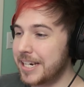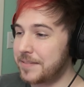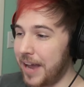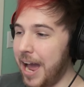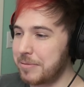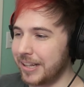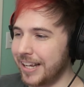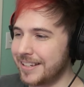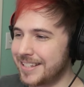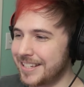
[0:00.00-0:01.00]
he's
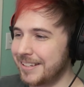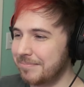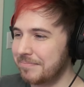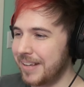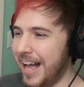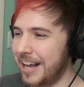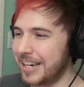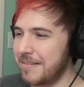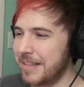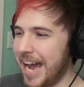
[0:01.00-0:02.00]
fabulous. I'll
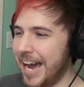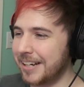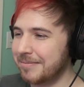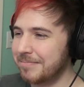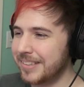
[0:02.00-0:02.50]
give him that.